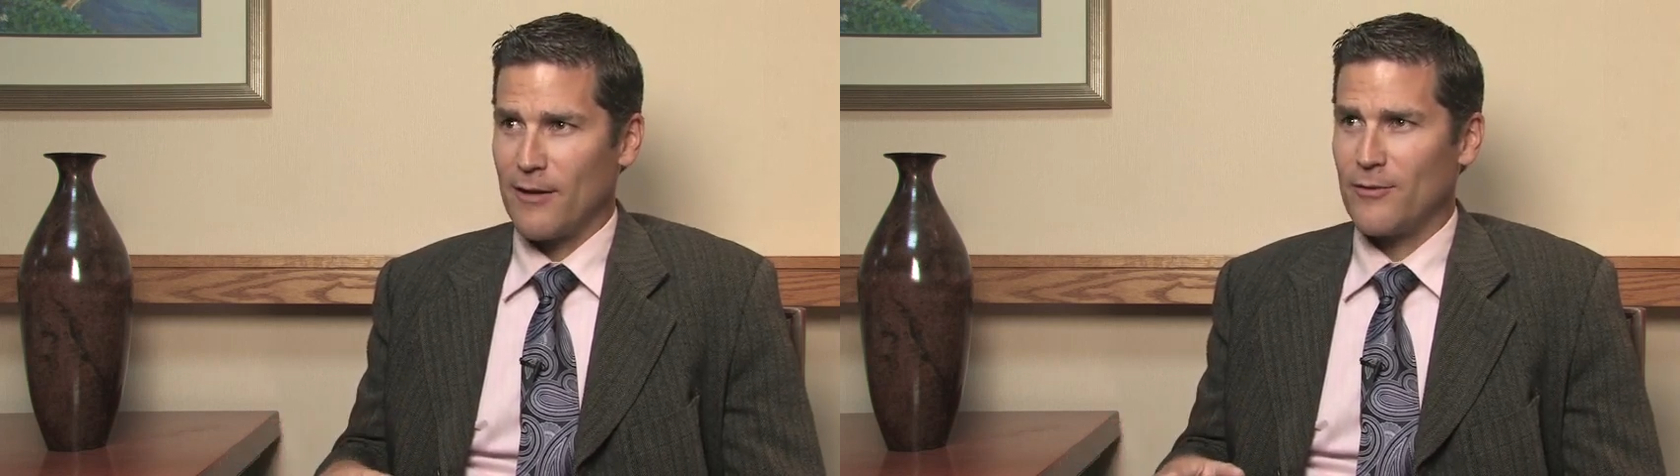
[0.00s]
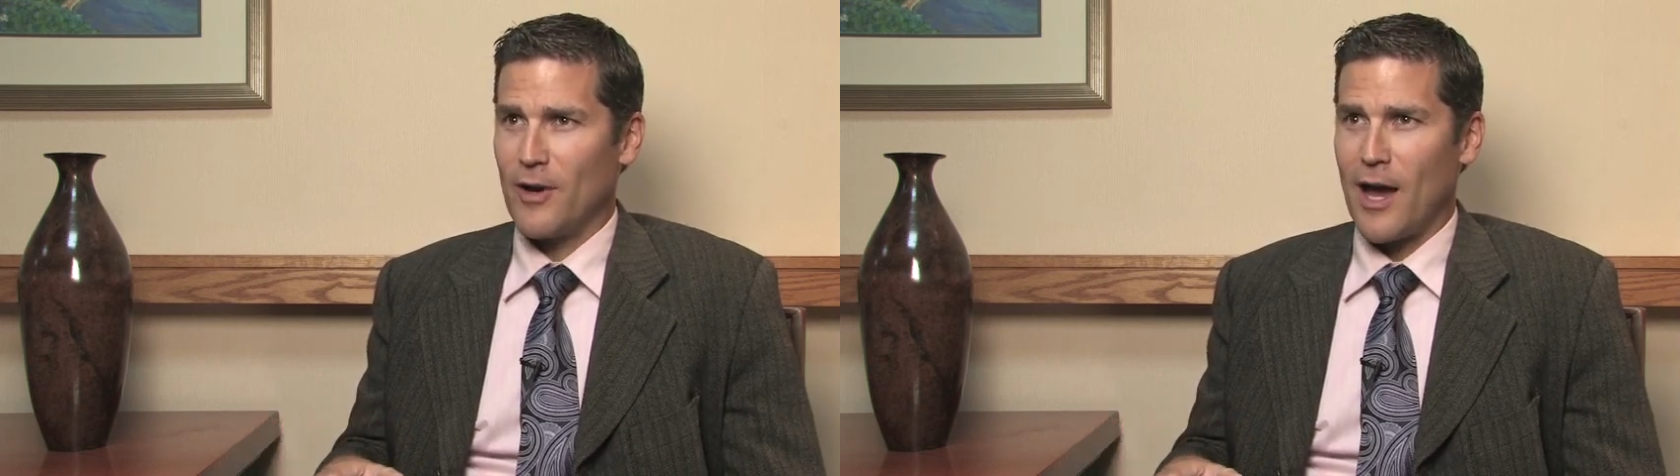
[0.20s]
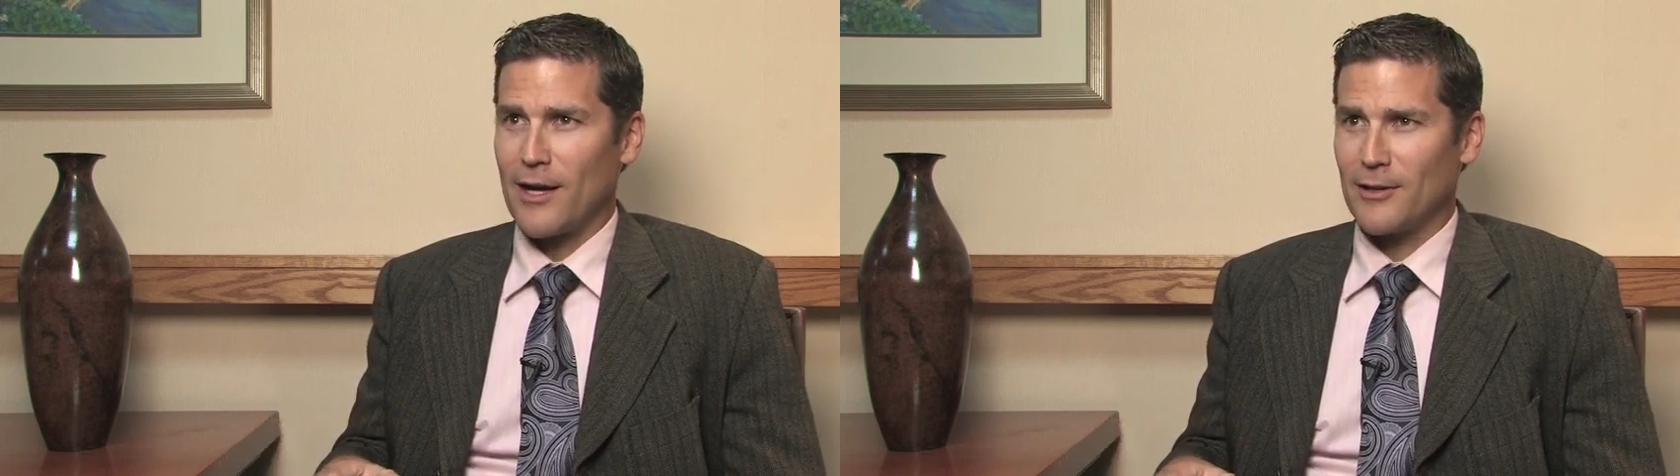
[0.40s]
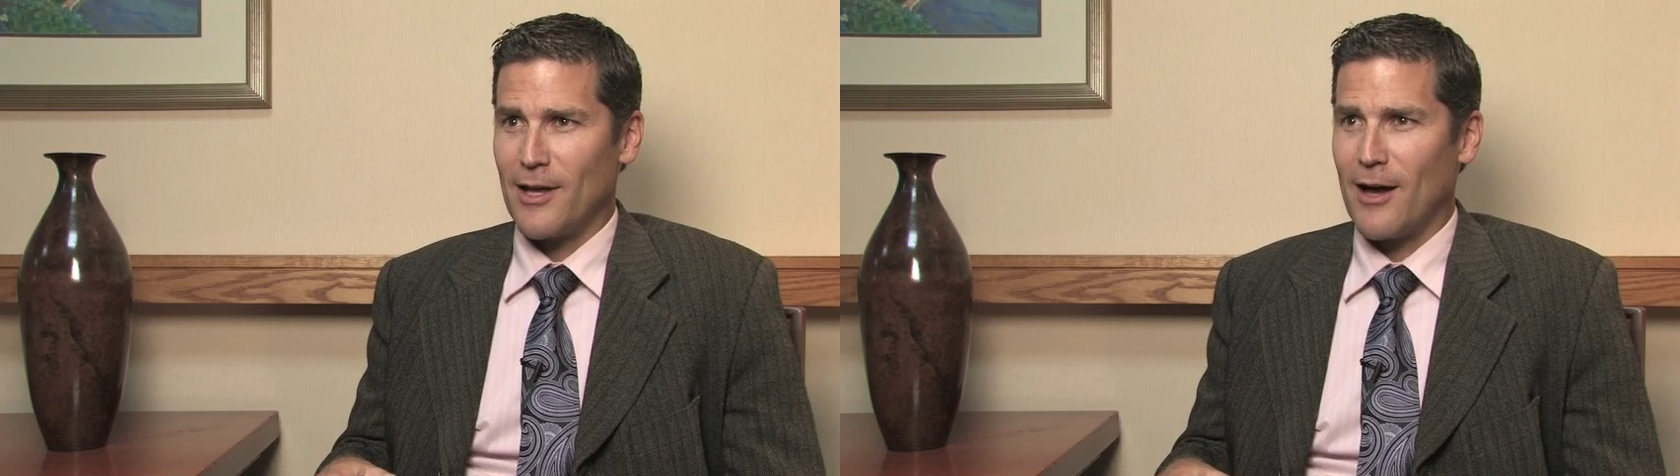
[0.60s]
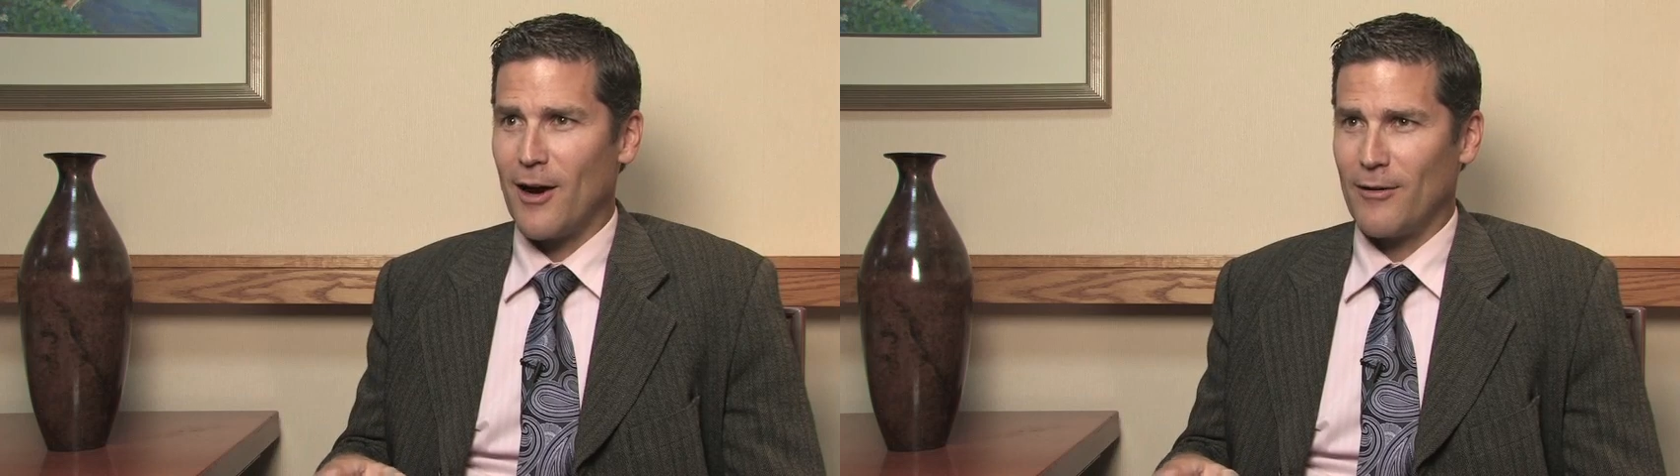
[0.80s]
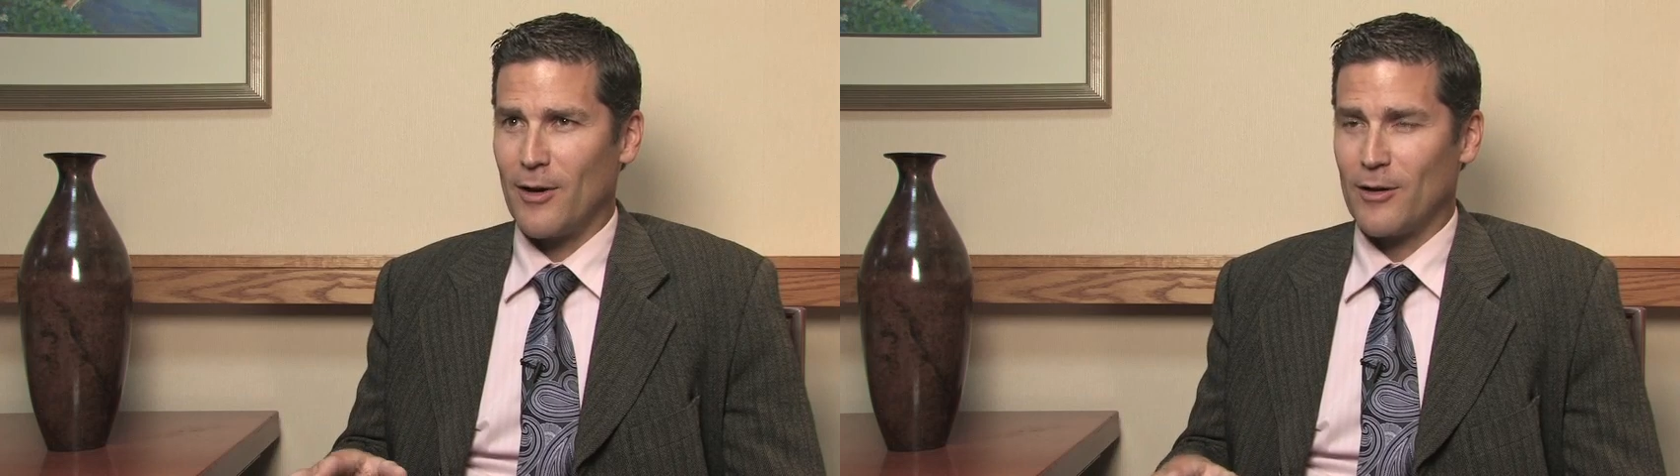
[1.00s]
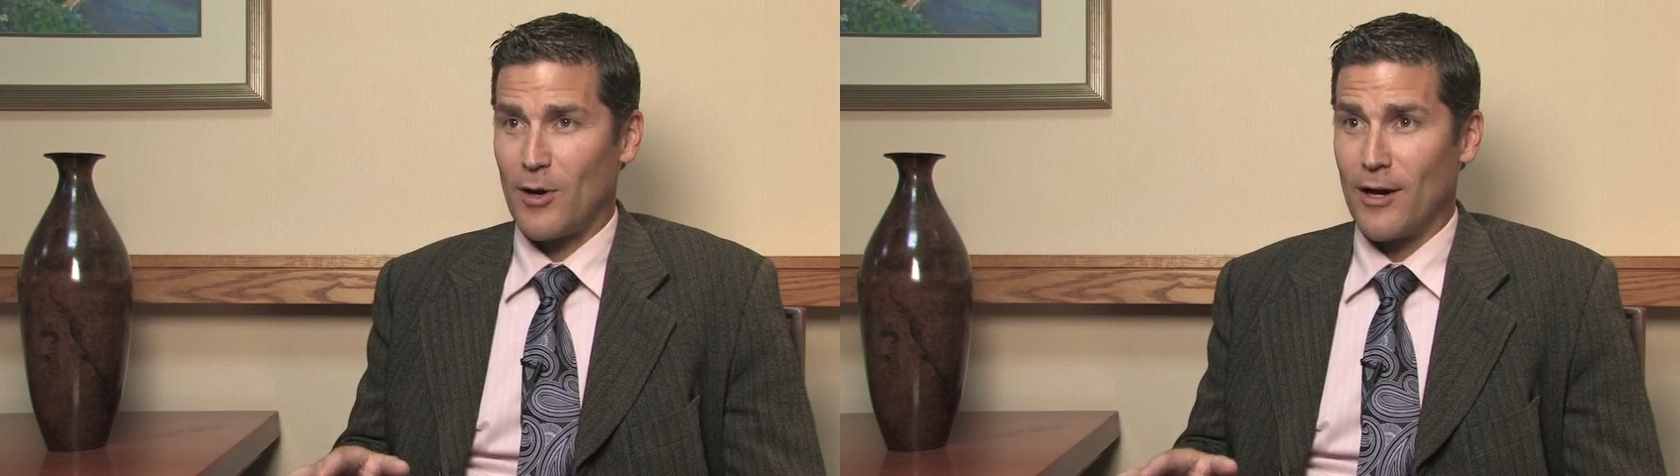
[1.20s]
of 9/11,